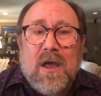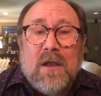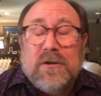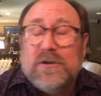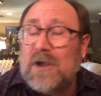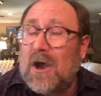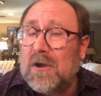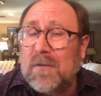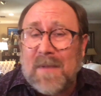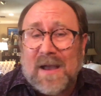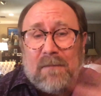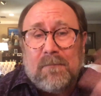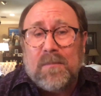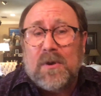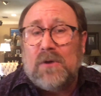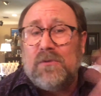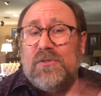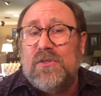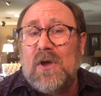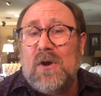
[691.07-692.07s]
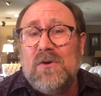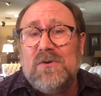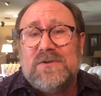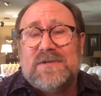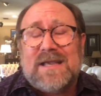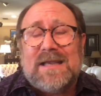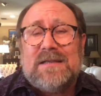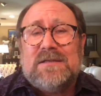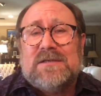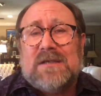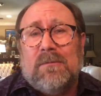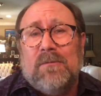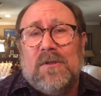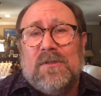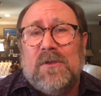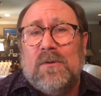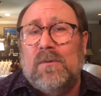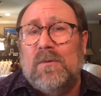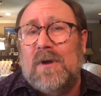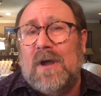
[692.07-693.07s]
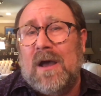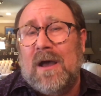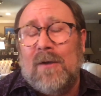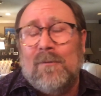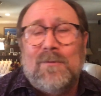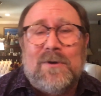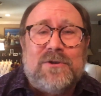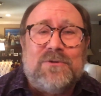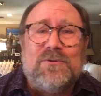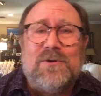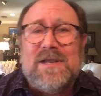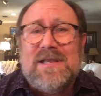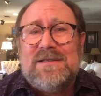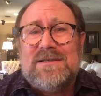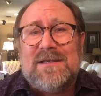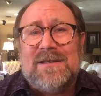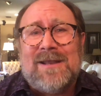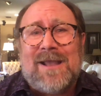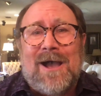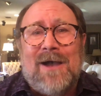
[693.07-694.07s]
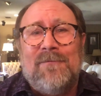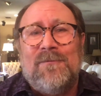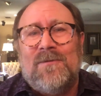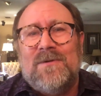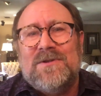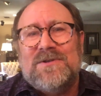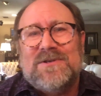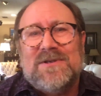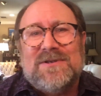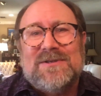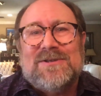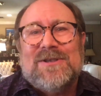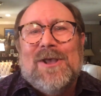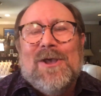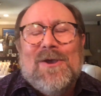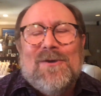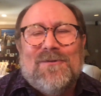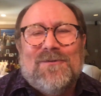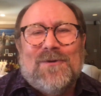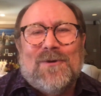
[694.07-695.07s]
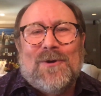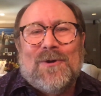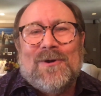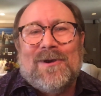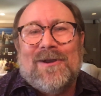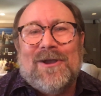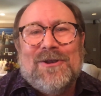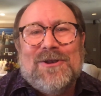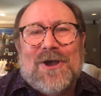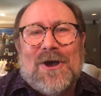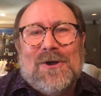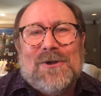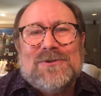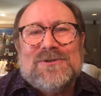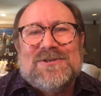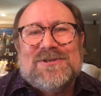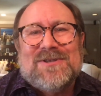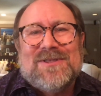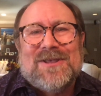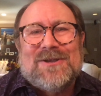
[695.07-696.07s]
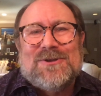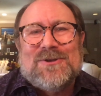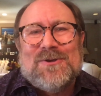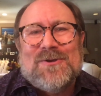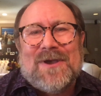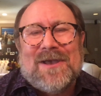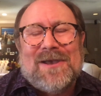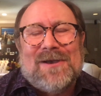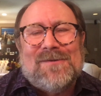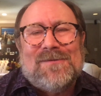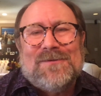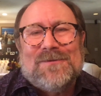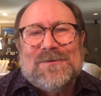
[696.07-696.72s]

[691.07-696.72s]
about both those and some of the retreats and conferences for adults that you have?